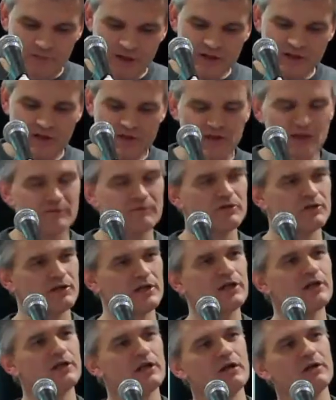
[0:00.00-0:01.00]
But he never
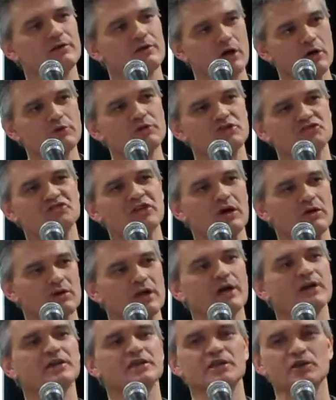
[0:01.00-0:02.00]
really noticed how
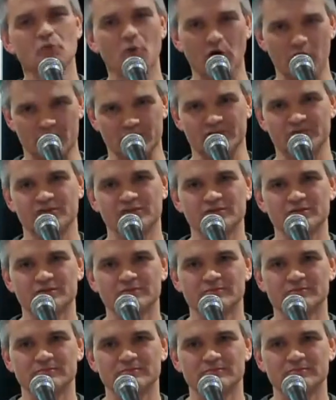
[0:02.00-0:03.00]
lucky he was.
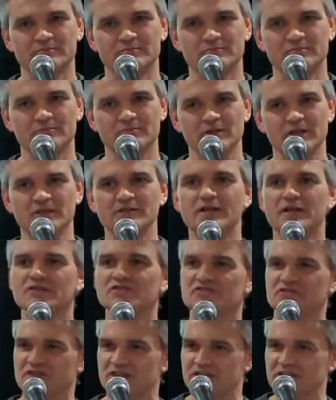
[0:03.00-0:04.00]
He
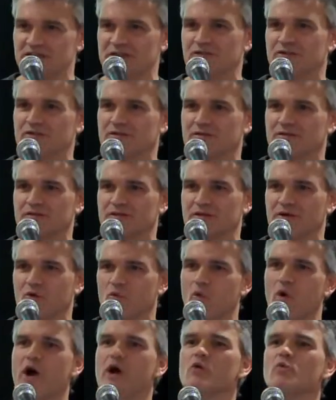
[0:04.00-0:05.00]
didn't see.
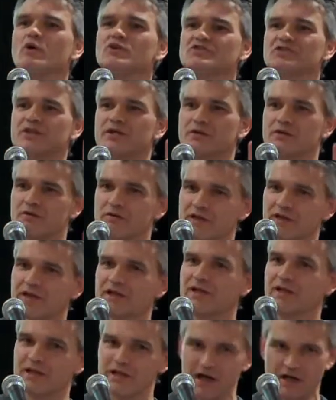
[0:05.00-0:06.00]
Why was he
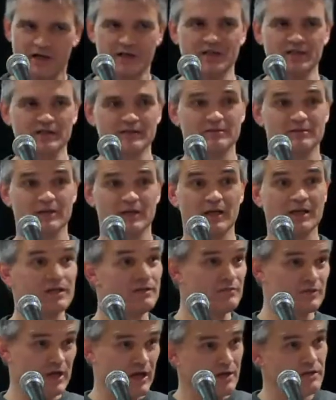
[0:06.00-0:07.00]
really lucky? And
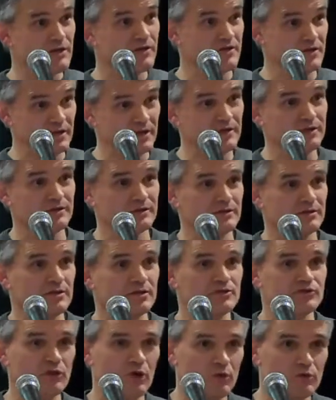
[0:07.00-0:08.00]
even the other three
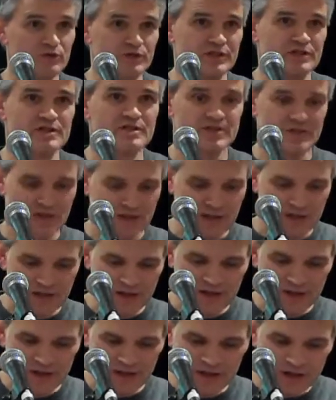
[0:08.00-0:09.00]
soldiers.
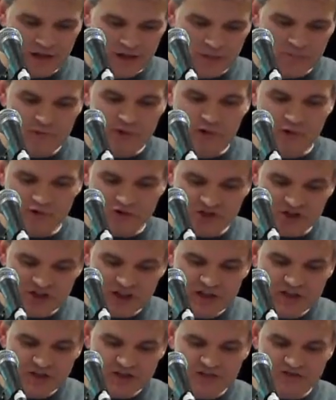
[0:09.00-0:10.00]
Because
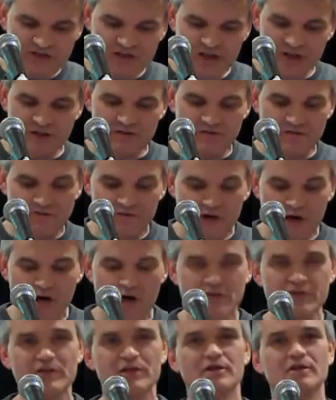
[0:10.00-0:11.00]
Jesus said,
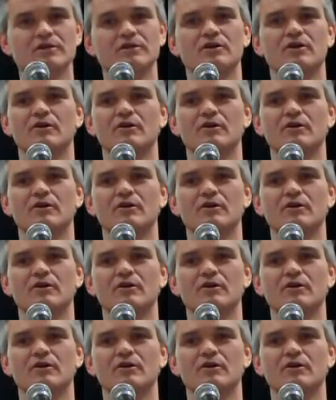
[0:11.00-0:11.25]
Father,